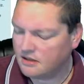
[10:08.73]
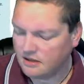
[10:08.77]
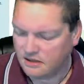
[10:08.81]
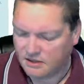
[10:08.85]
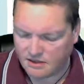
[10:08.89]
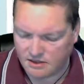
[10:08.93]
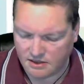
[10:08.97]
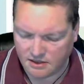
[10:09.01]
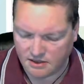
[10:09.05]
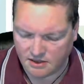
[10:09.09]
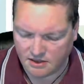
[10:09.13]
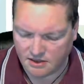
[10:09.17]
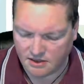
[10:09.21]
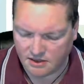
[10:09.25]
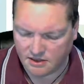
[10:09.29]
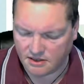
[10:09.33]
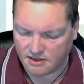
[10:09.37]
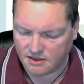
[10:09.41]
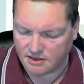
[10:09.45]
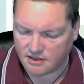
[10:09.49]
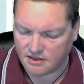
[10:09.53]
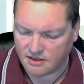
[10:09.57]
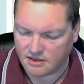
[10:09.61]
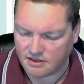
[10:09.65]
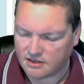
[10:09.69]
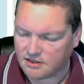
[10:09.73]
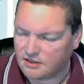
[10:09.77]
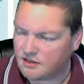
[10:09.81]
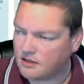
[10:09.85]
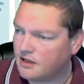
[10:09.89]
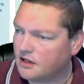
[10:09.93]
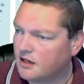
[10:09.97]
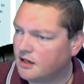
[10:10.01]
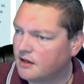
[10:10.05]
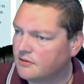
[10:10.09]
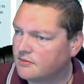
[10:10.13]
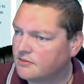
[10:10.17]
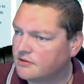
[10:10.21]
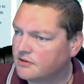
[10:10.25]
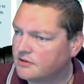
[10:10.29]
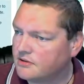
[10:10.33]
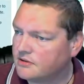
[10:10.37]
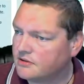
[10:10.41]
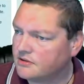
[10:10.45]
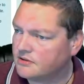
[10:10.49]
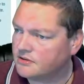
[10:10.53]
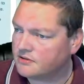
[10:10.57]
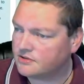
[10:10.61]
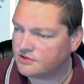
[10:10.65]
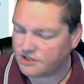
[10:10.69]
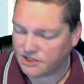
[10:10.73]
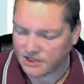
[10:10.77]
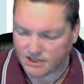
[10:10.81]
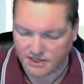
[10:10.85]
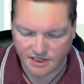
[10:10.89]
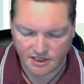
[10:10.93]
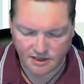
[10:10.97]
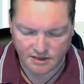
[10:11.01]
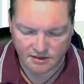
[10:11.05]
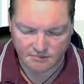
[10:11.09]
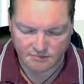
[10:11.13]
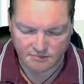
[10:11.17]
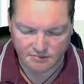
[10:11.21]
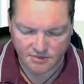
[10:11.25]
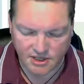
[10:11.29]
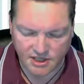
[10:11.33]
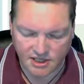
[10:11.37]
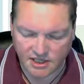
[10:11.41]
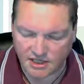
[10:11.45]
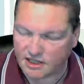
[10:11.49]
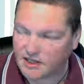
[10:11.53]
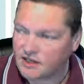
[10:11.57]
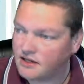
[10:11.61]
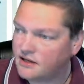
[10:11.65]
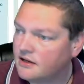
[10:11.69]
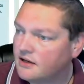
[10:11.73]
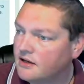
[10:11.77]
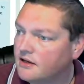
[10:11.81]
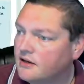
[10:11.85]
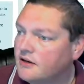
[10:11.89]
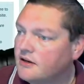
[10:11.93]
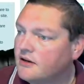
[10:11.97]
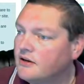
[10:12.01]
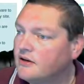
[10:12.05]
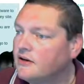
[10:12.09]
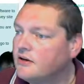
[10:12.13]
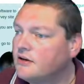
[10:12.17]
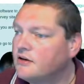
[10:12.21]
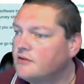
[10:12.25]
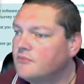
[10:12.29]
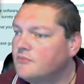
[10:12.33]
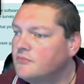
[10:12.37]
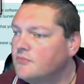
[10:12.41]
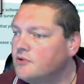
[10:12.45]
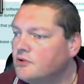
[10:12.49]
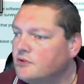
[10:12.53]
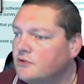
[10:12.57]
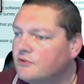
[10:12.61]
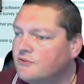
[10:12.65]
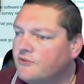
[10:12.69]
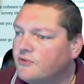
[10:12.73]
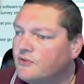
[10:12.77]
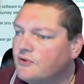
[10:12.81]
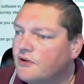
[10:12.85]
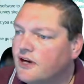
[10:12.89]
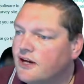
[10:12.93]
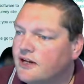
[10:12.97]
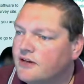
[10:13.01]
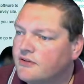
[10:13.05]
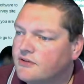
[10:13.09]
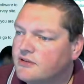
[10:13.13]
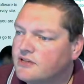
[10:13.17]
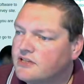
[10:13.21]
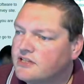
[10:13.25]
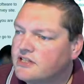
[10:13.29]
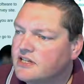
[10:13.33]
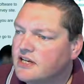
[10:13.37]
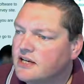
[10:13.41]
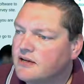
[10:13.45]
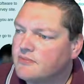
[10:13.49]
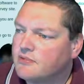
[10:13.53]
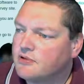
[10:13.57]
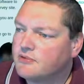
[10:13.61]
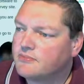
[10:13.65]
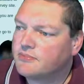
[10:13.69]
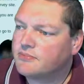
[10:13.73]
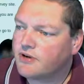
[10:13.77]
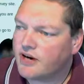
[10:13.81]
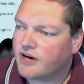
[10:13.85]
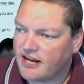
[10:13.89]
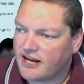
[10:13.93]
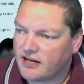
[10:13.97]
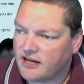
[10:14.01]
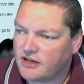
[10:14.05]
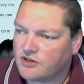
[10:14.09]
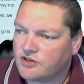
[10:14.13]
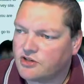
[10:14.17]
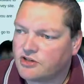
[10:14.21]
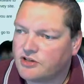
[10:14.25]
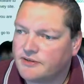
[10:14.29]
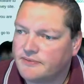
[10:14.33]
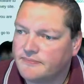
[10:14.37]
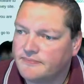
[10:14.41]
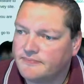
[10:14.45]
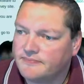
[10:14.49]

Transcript: And I will check out my Moodle 400 stable branch.